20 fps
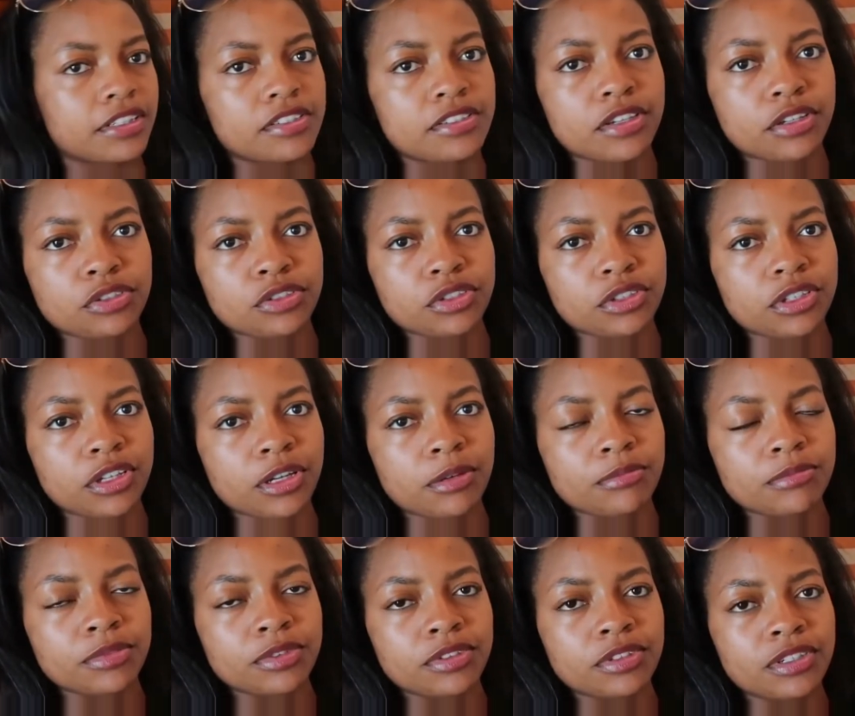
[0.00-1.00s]
like a suction
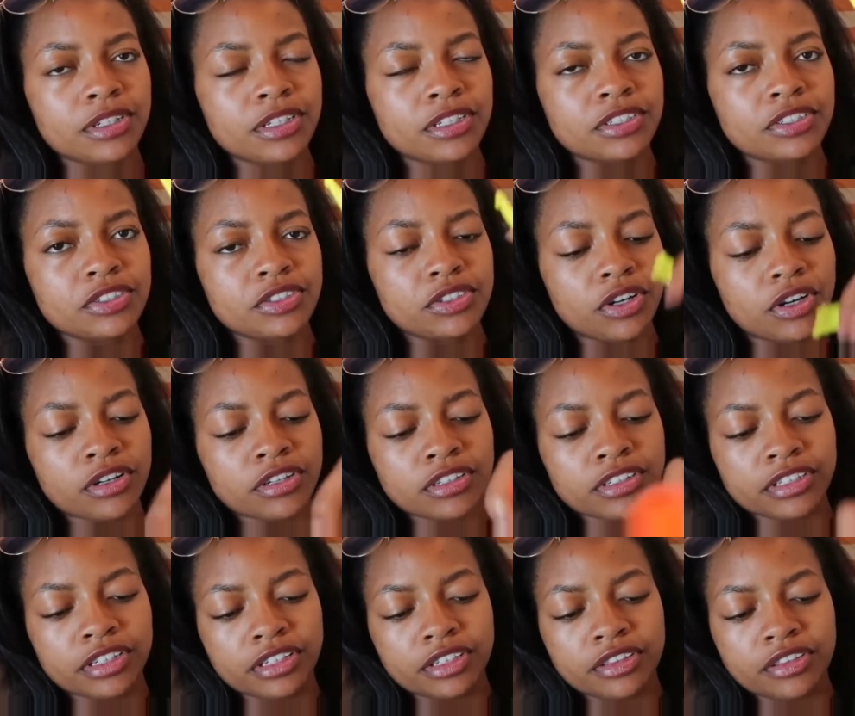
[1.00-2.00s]
cup
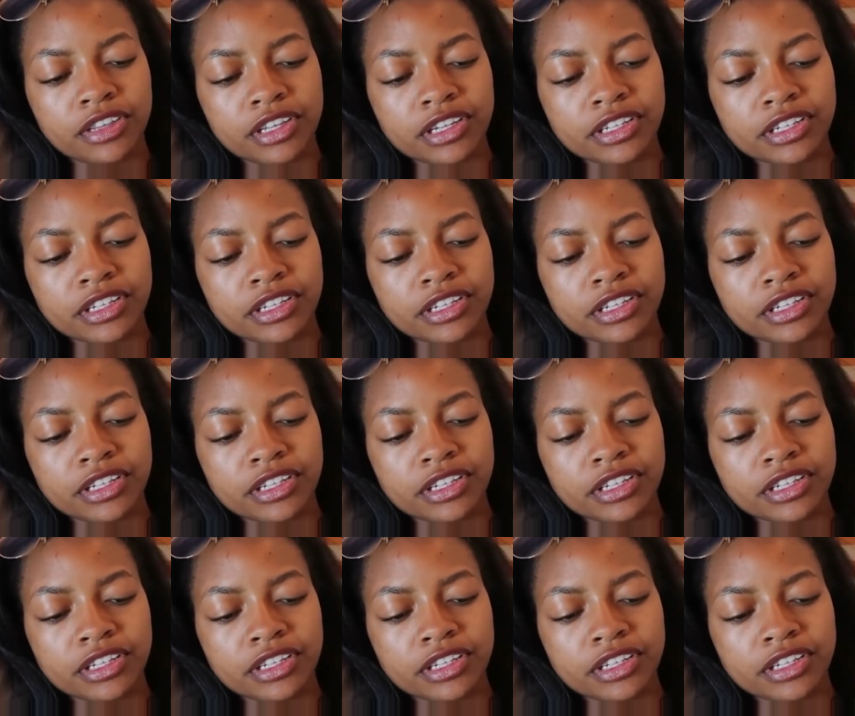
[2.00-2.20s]
dart gun